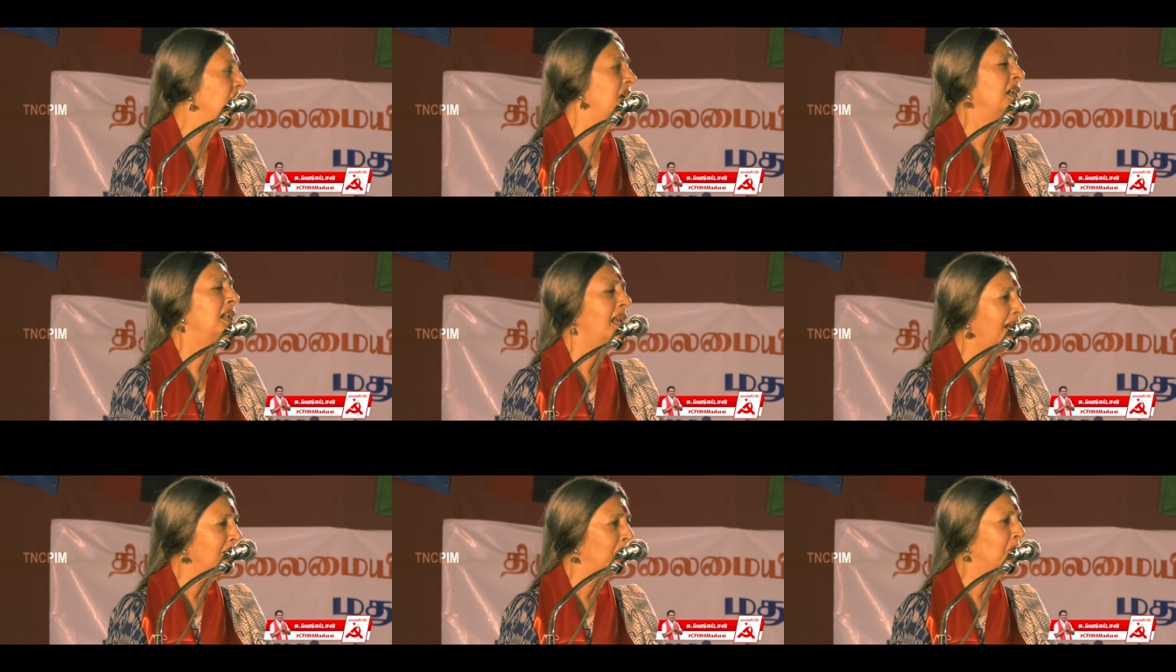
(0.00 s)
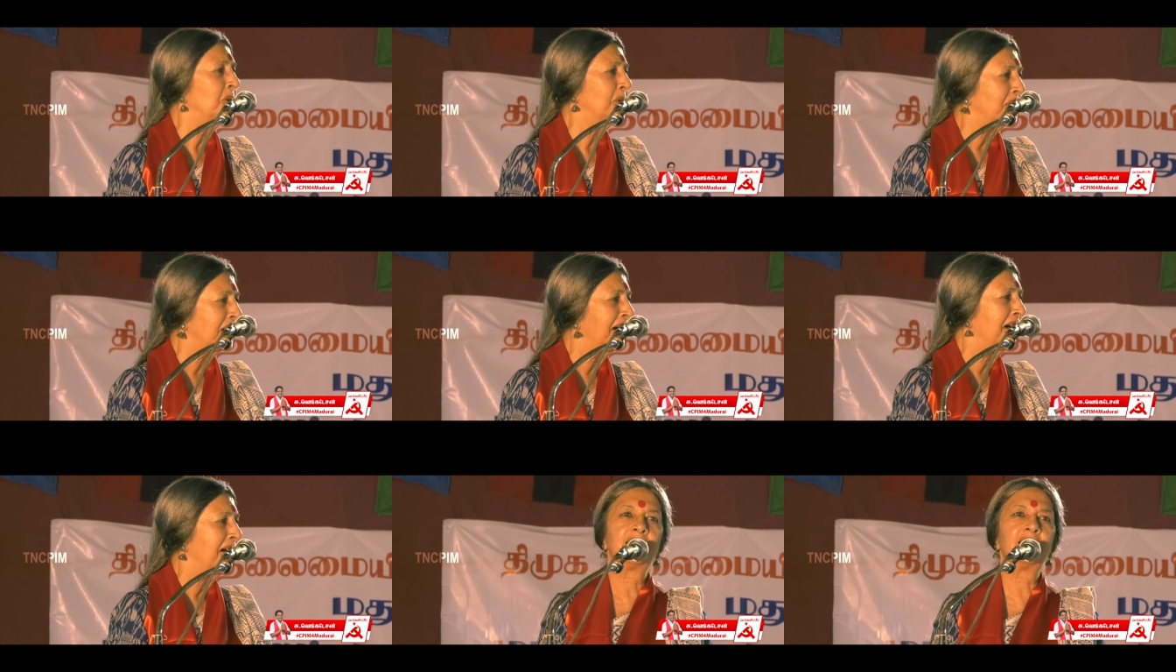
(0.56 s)
challa
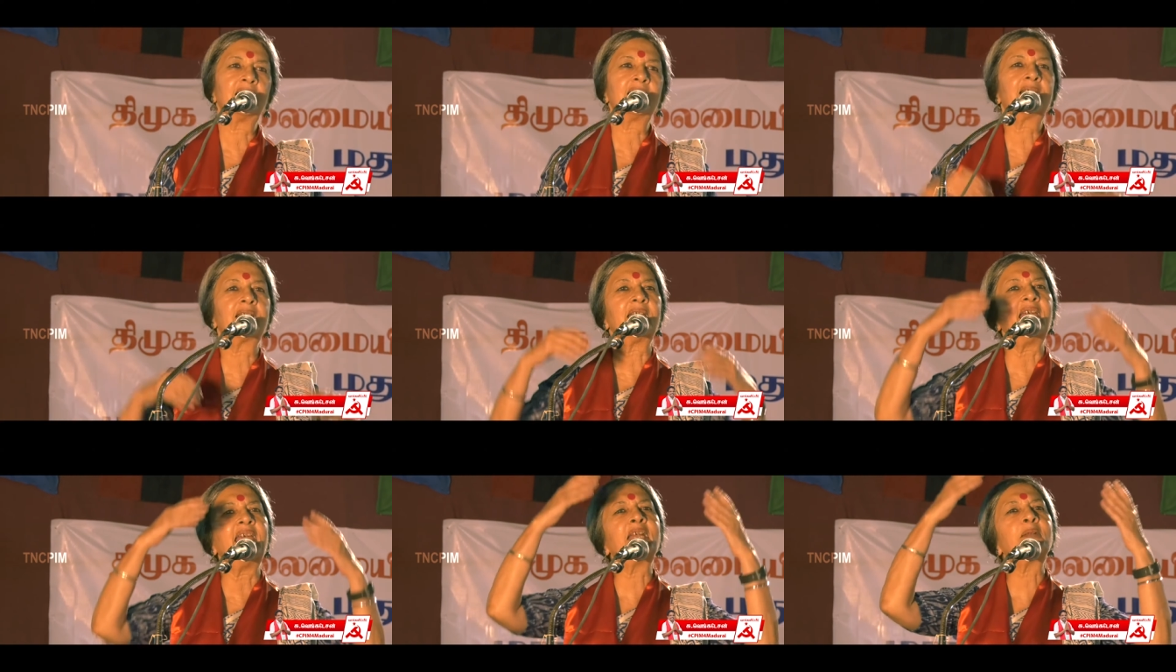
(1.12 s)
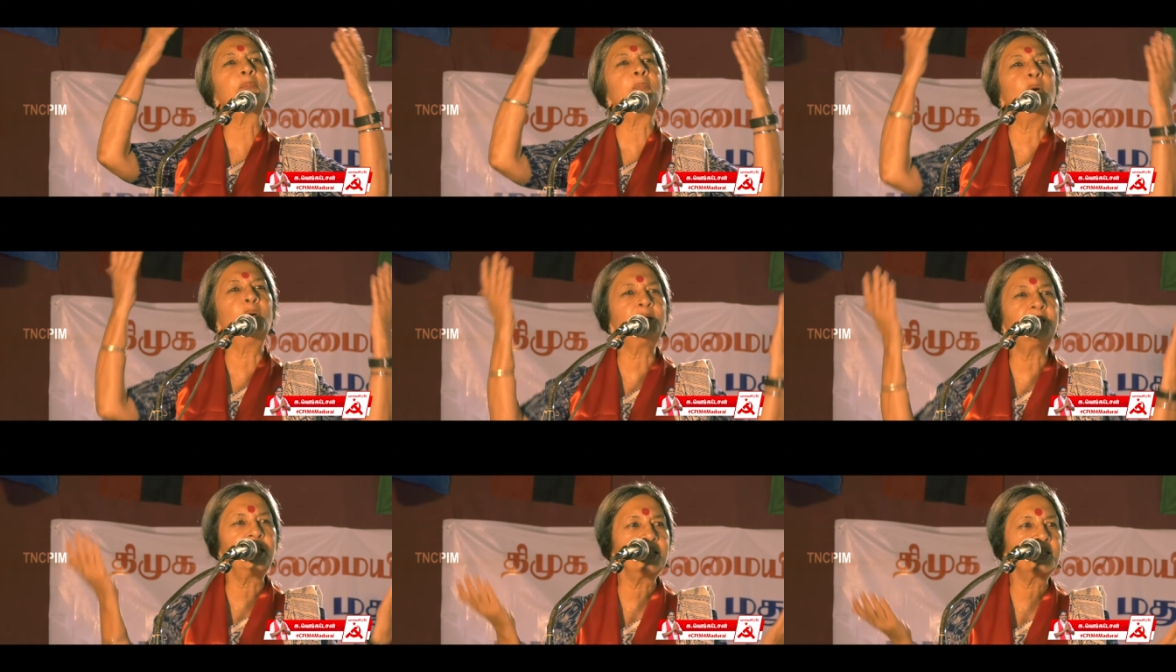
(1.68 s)
nota? The great
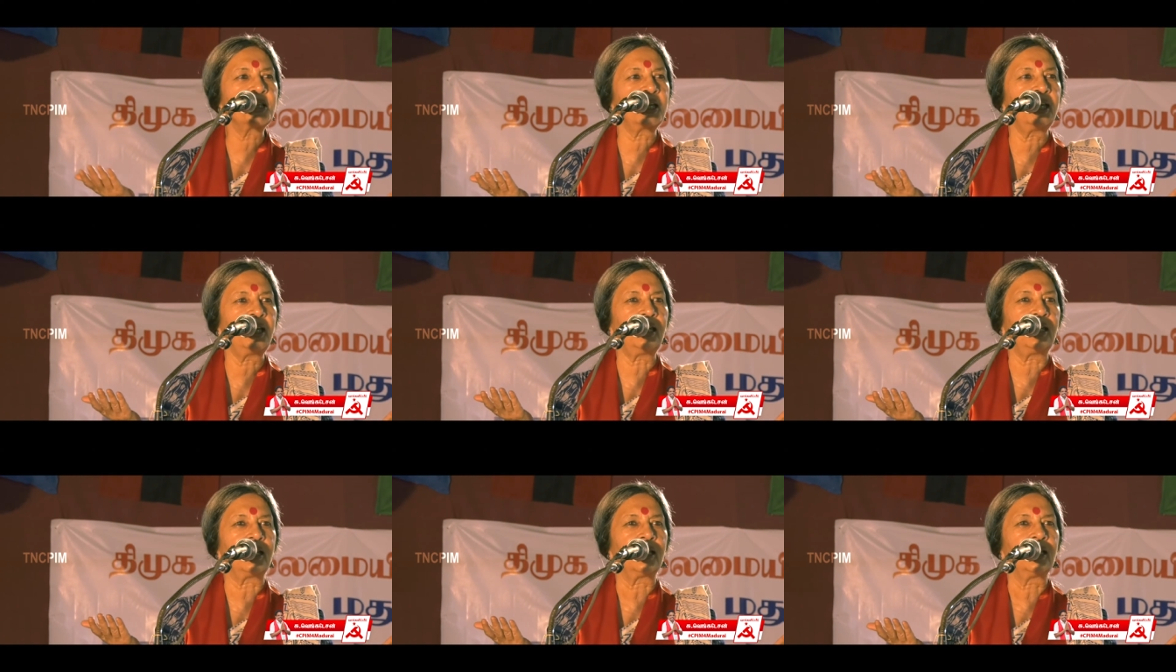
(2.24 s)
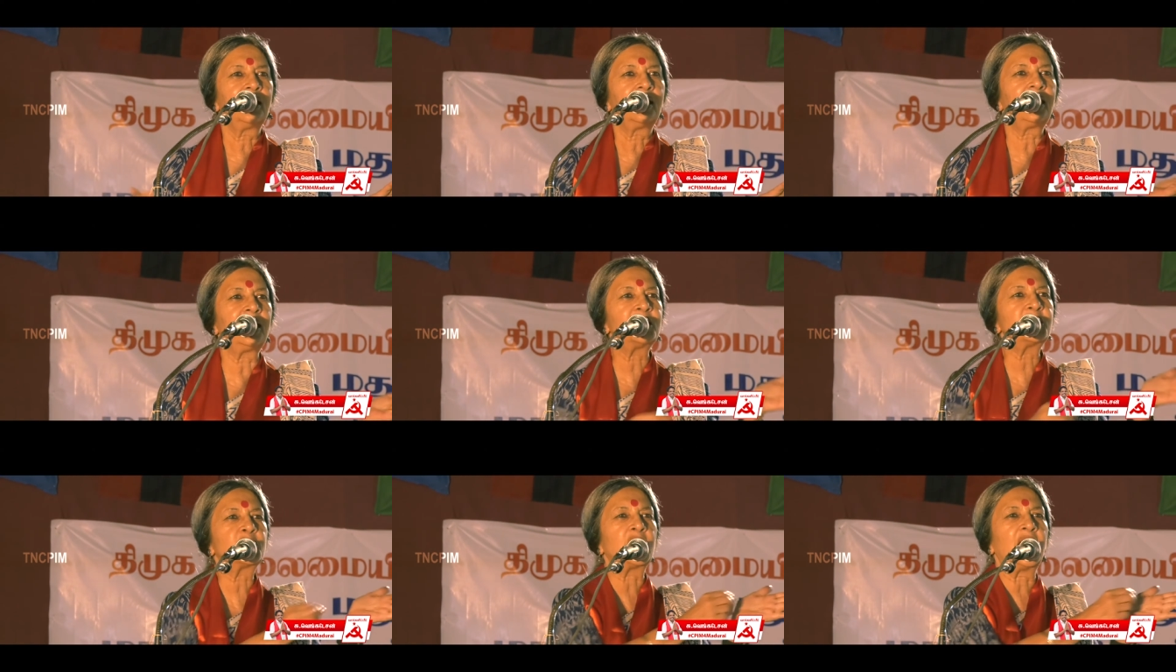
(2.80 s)
Modiji,
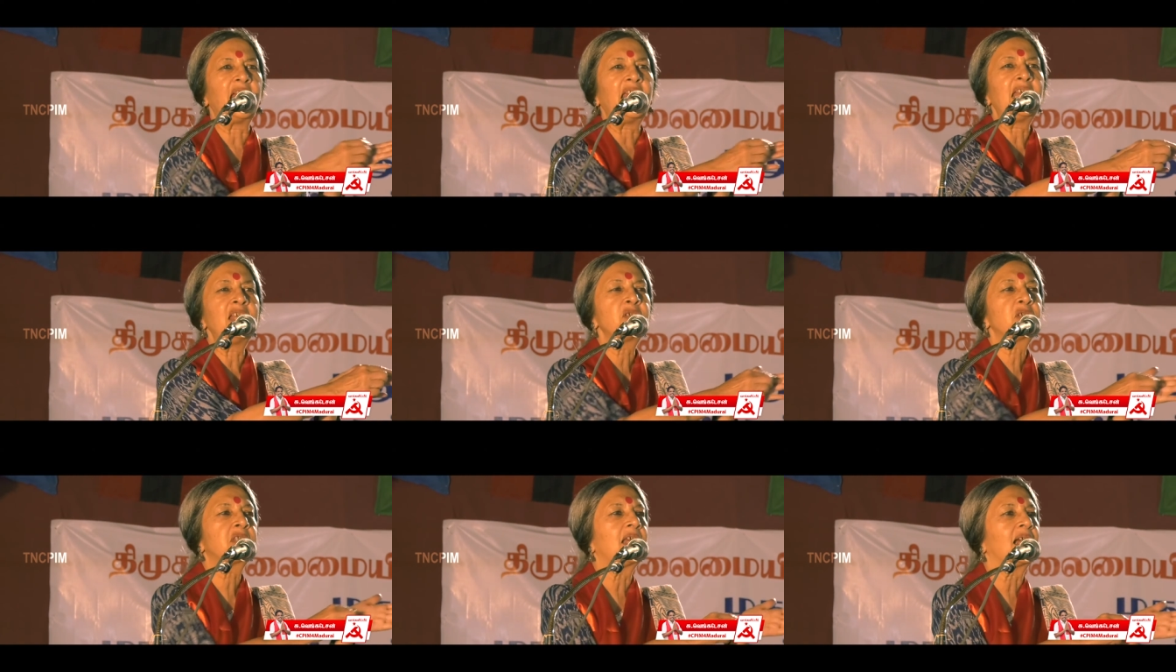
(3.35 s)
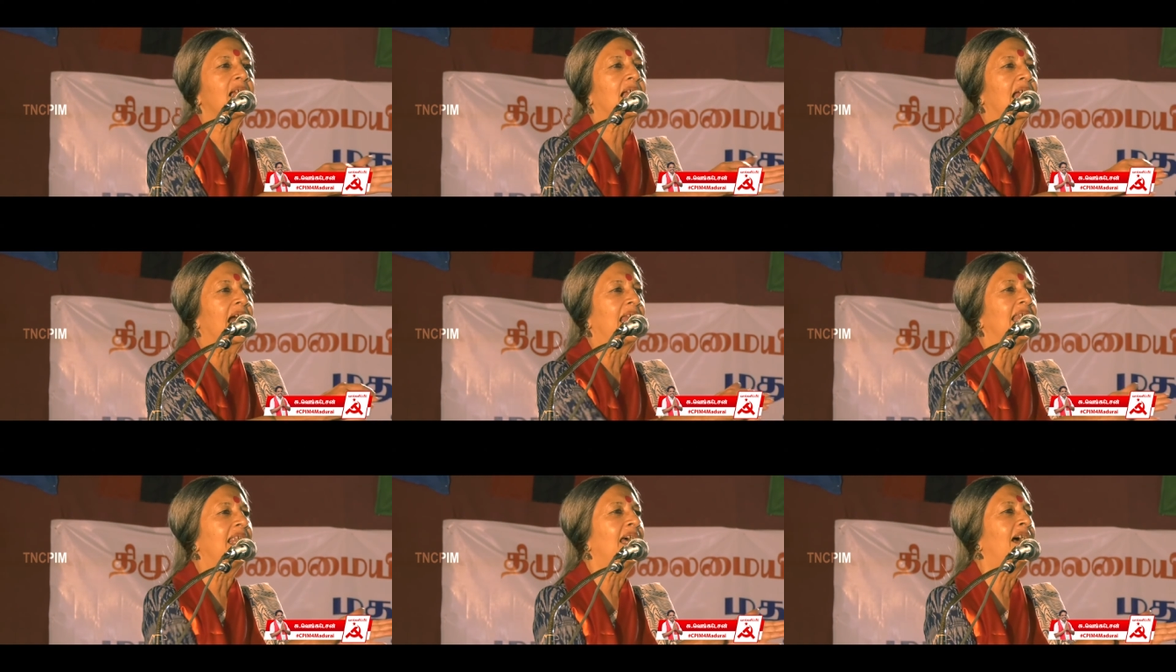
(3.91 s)
he changed the
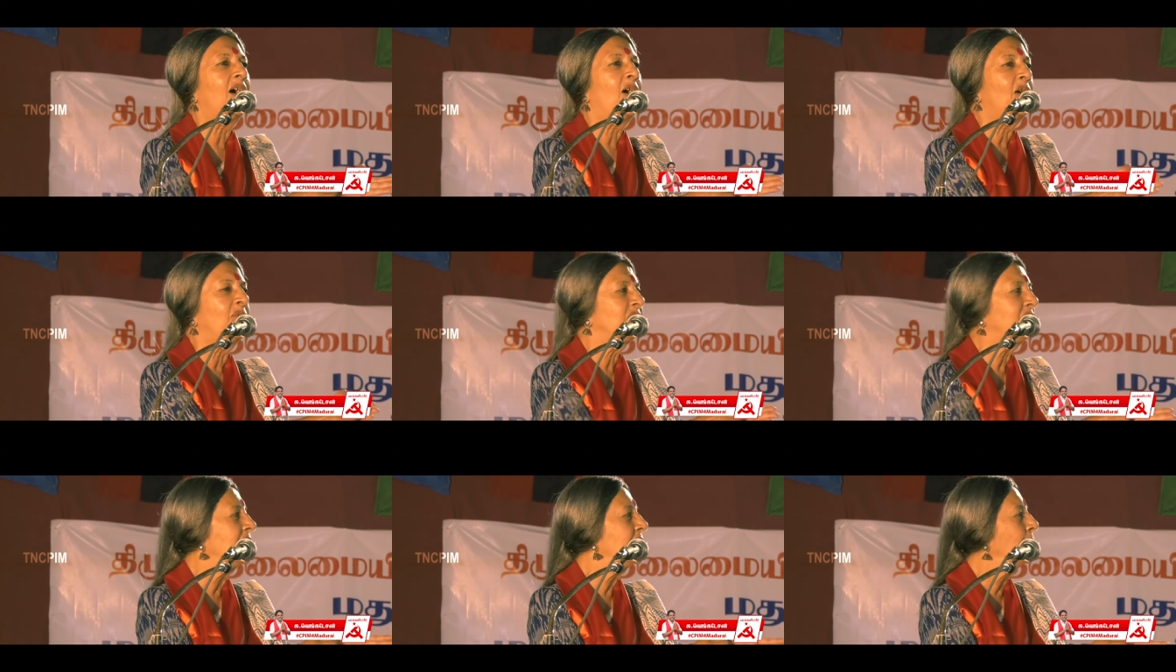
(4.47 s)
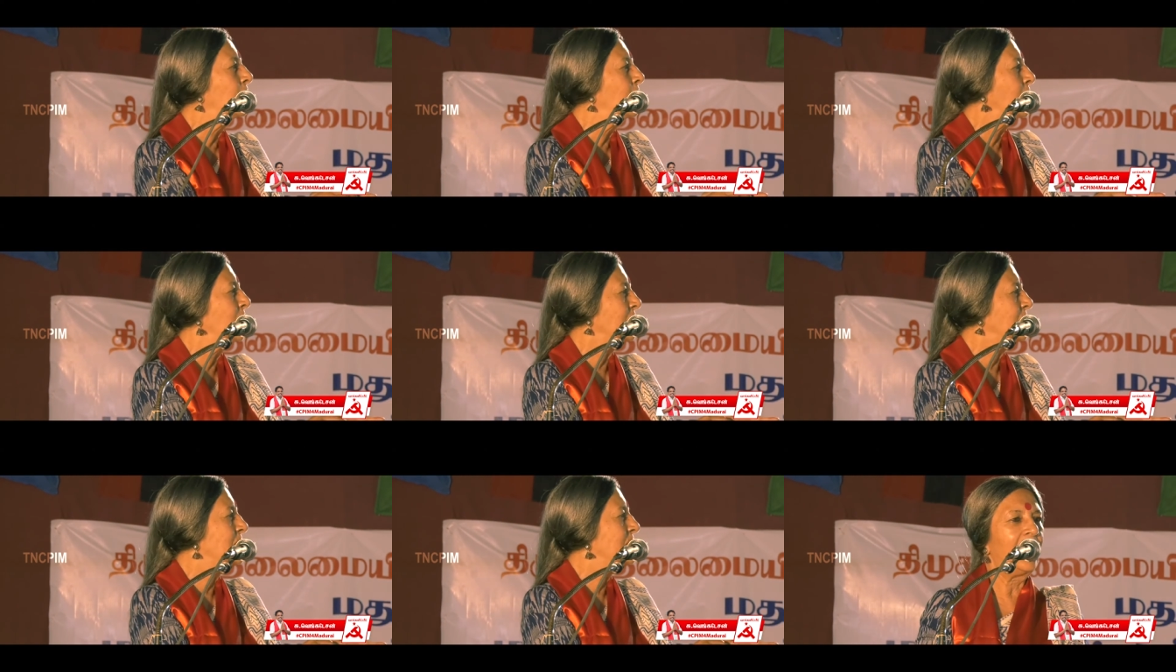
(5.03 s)
color of the
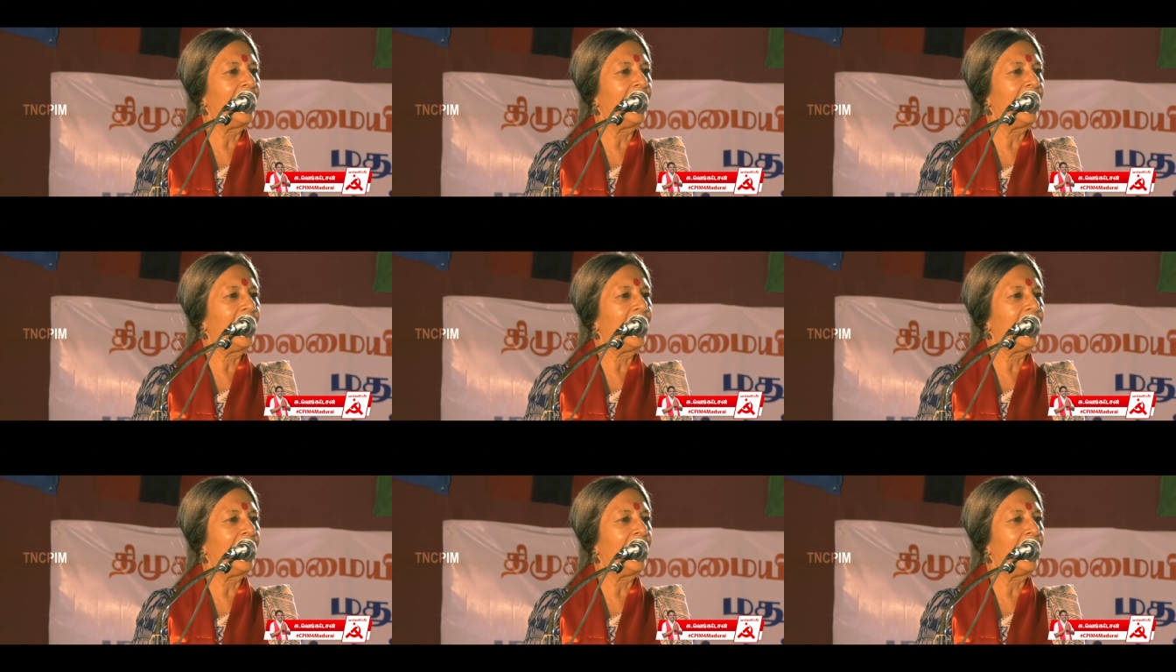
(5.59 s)
note.